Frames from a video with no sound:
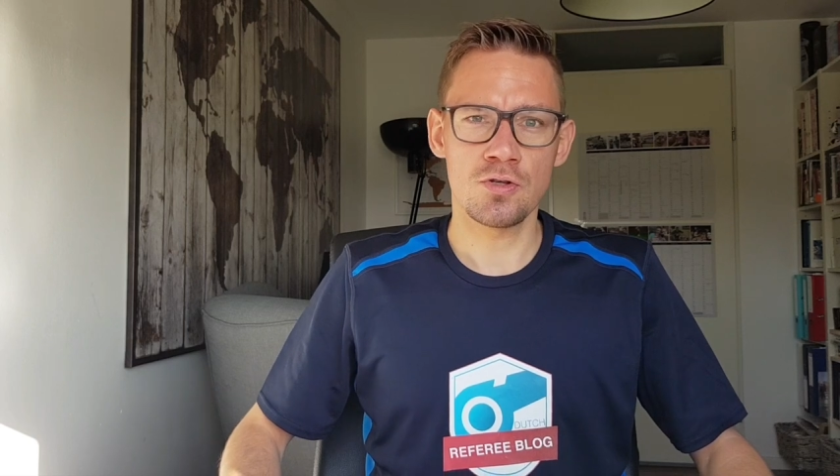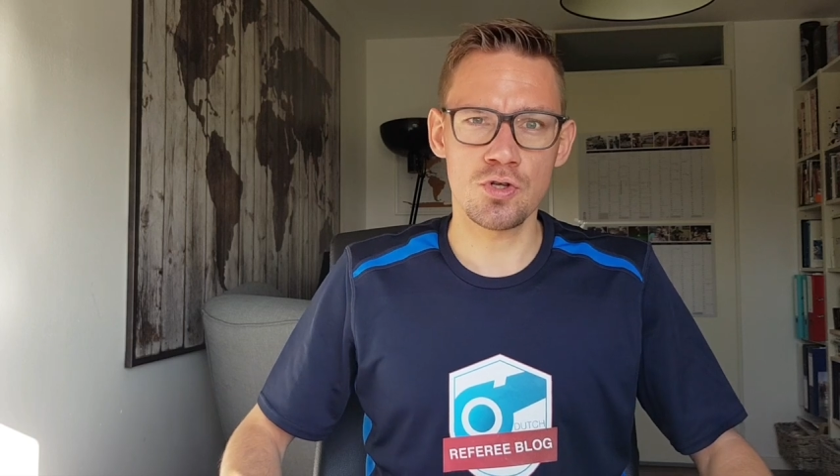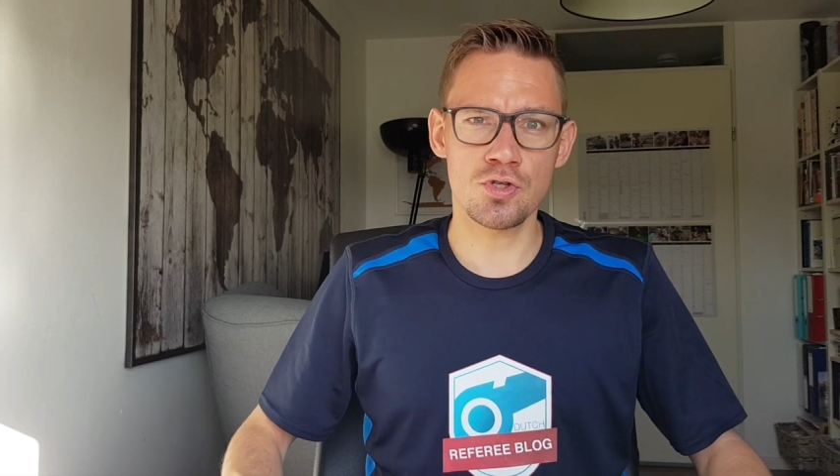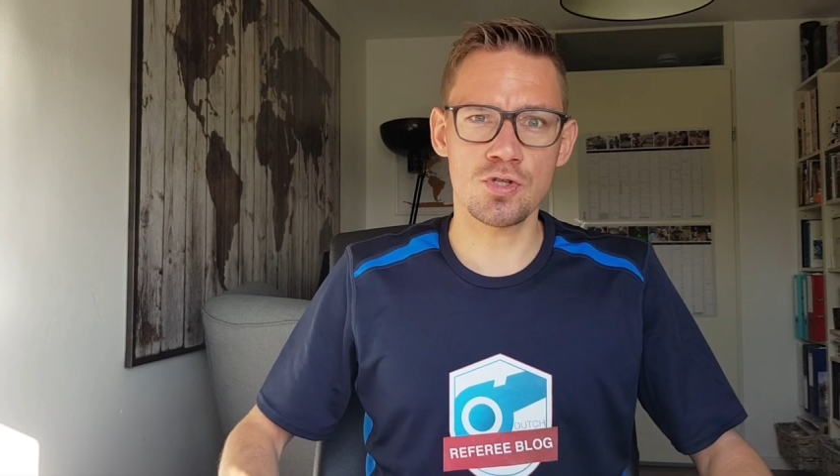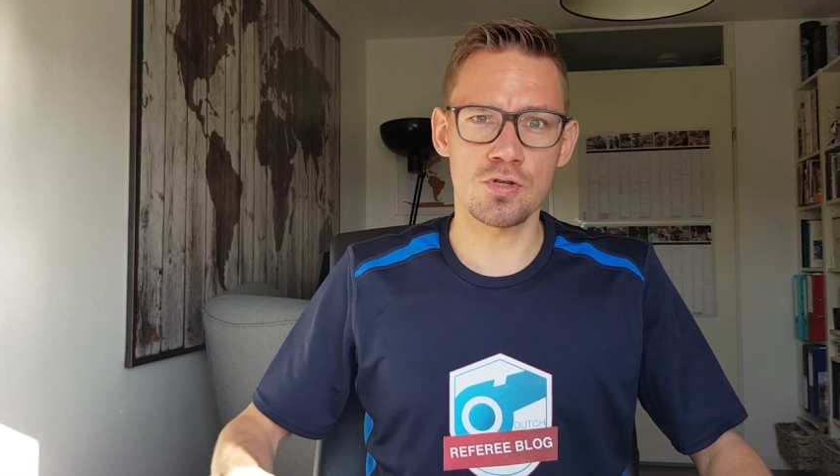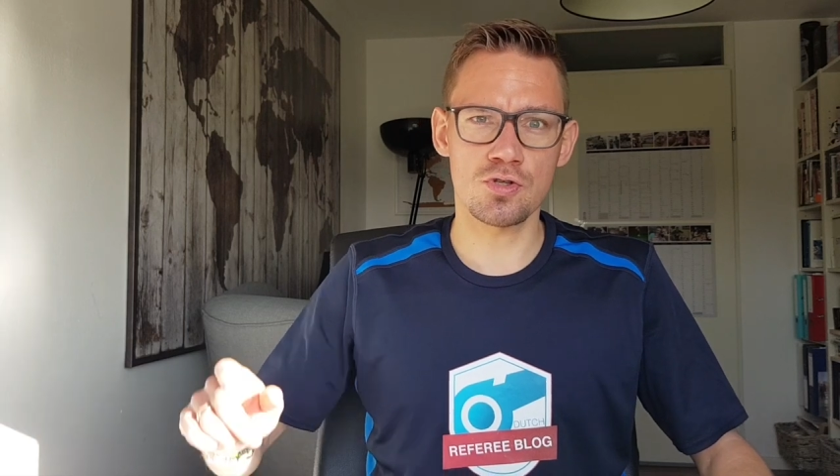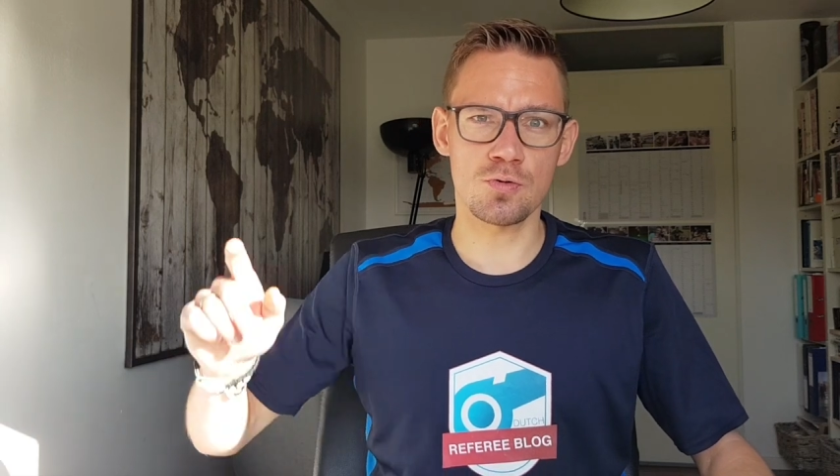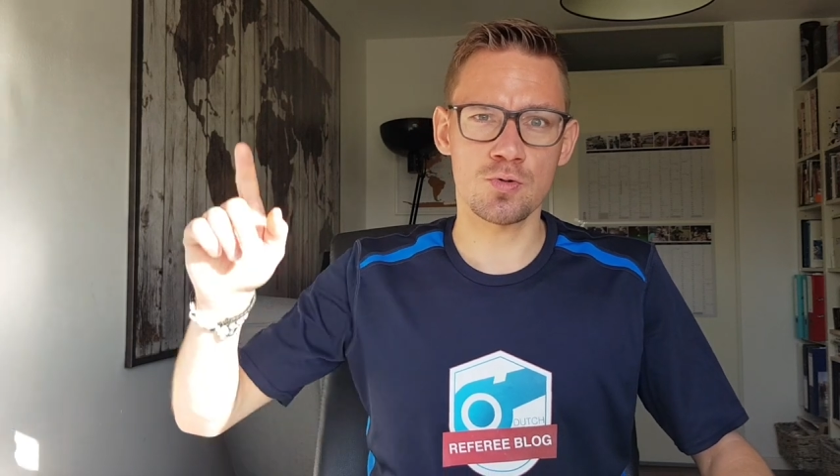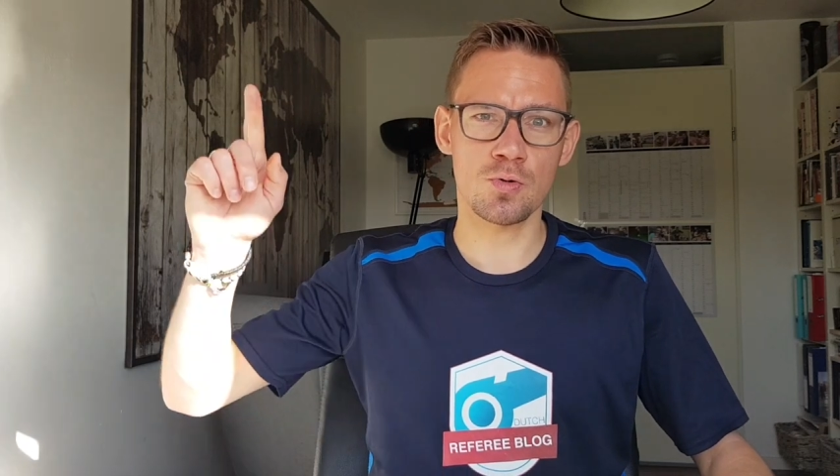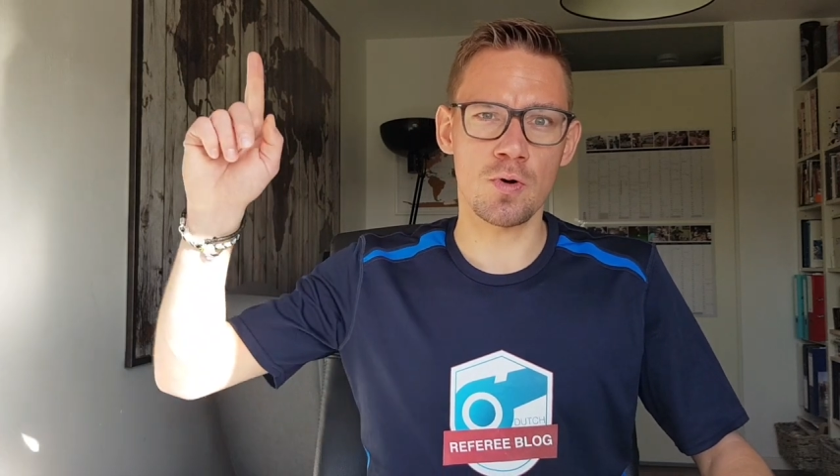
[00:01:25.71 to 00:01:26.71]
just
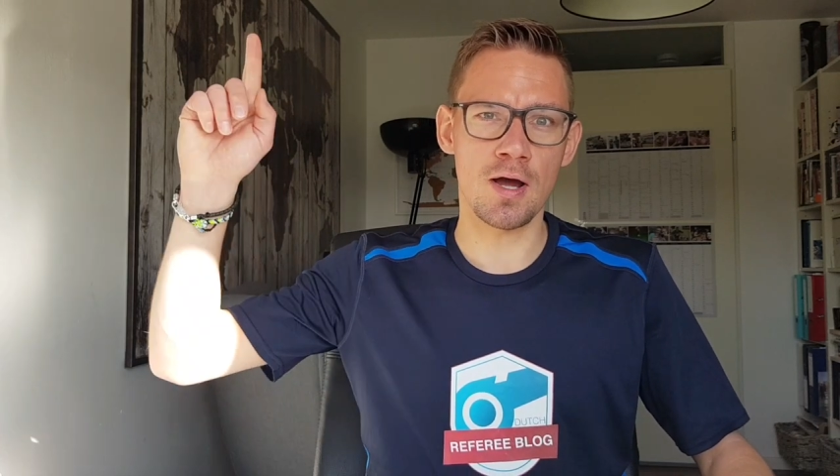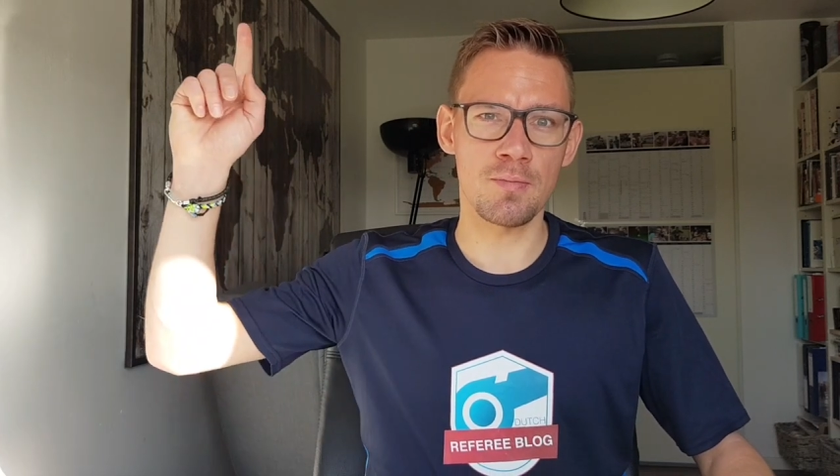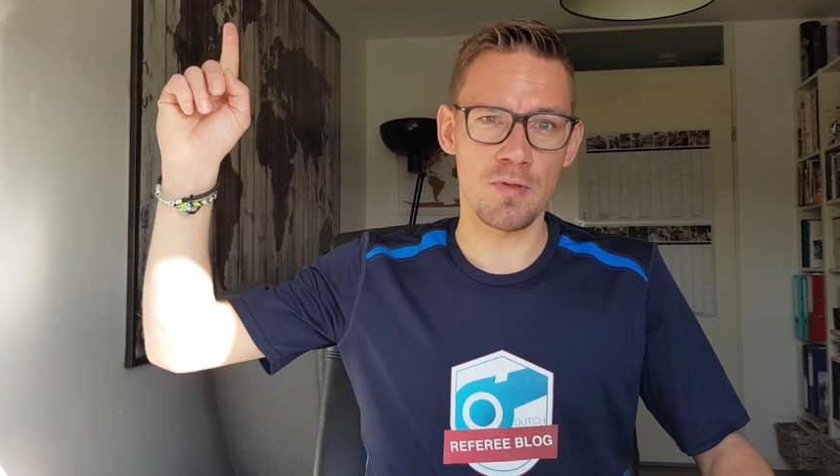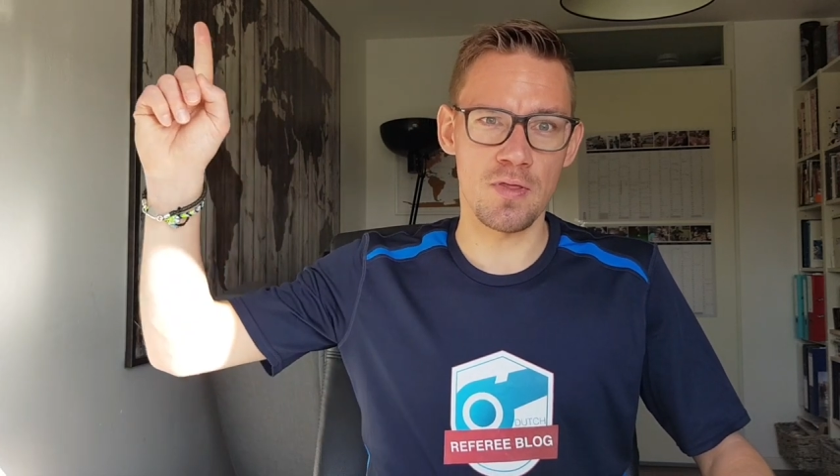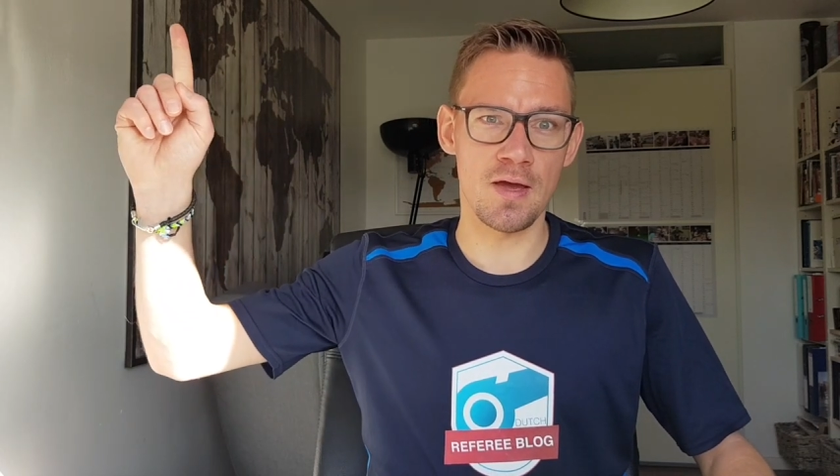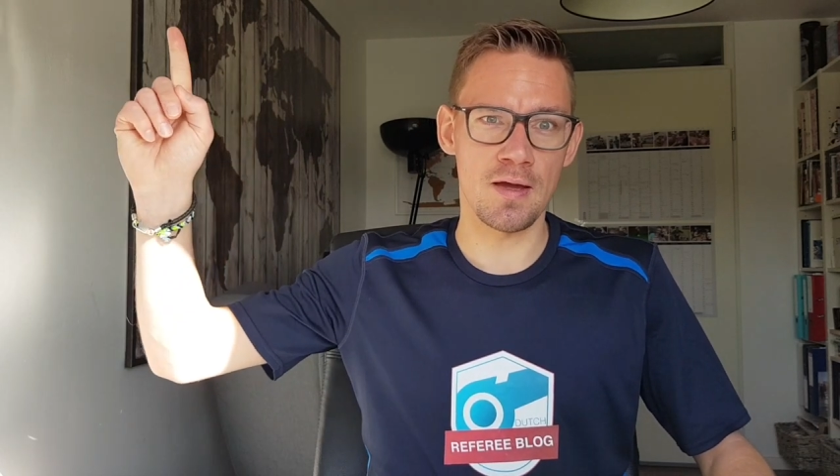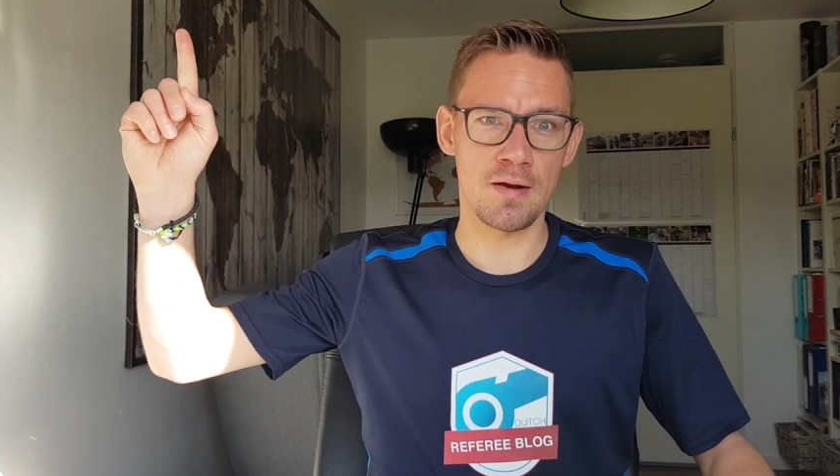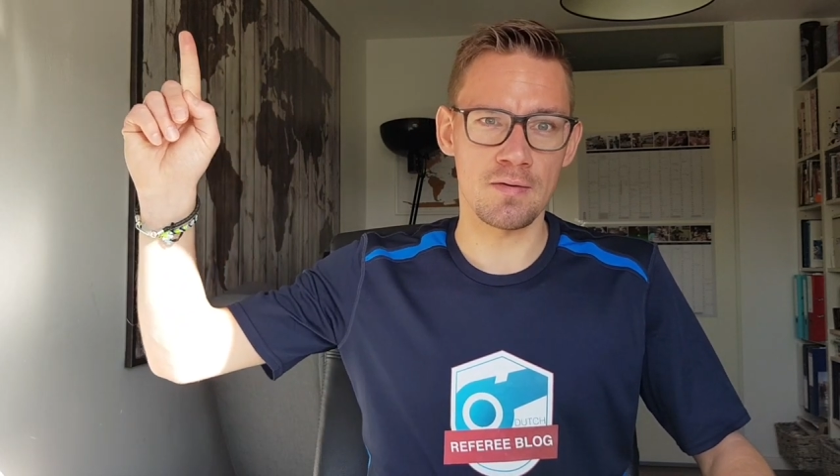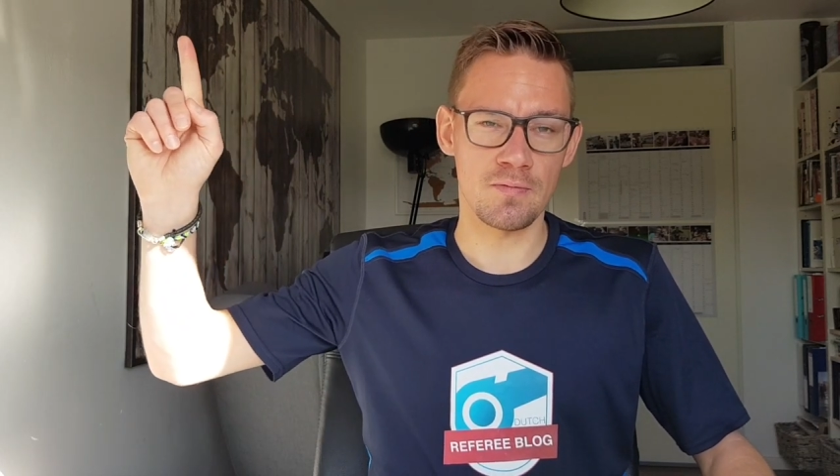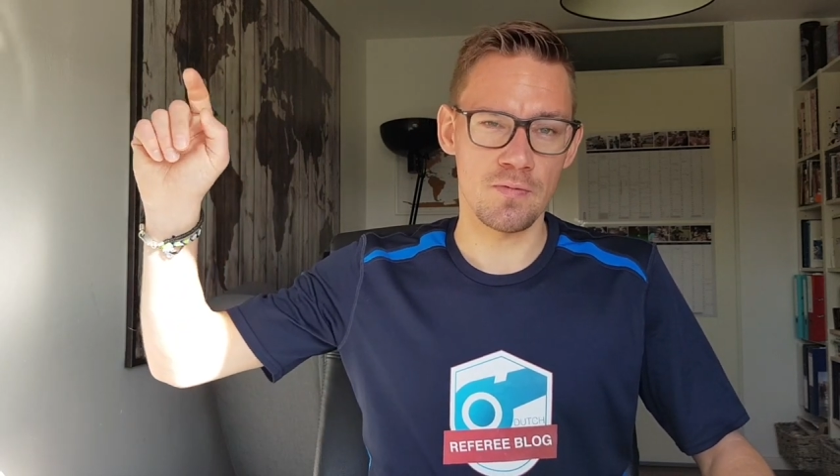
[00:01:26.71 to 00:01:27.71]
subscribe there.